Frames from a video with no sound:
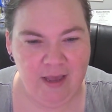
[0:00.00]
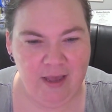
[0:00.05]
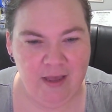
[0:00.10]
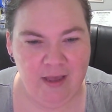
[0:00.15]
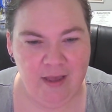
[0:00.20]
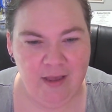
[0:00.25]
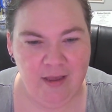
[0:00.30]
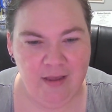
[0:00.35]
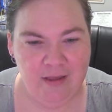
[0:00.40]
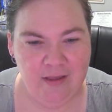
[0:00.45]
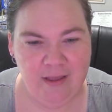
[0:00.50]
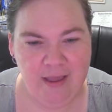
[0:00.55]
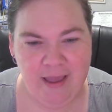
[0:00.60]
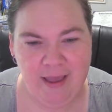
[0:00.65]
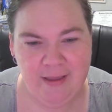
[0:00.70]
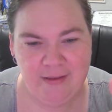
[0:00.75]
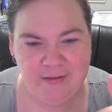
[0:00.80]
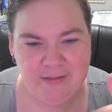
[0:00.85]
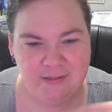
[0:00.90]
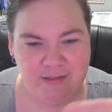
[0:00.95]

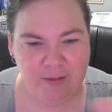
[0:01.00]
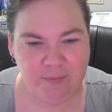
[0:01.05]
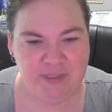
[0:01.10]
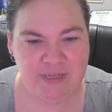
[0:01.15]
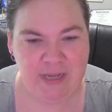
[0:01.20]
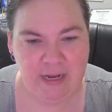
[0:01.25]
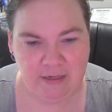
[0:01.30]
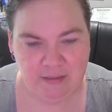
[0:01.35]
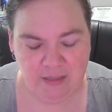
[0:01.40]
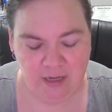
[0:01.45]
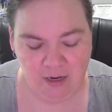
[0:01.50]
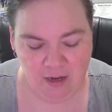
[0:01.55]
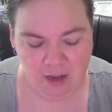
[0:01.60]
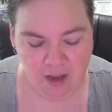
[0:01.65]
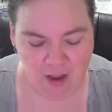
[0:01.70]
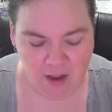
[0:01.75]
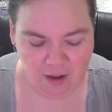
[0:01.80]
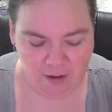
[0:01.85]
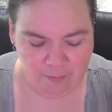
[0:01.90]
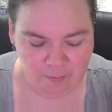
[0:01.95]
at
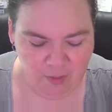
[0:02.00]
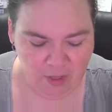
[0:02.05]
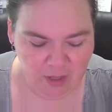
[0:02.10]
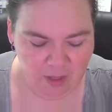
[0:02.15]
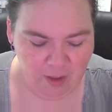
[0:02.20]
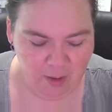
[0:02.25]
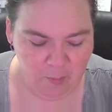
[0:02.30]
substack.com.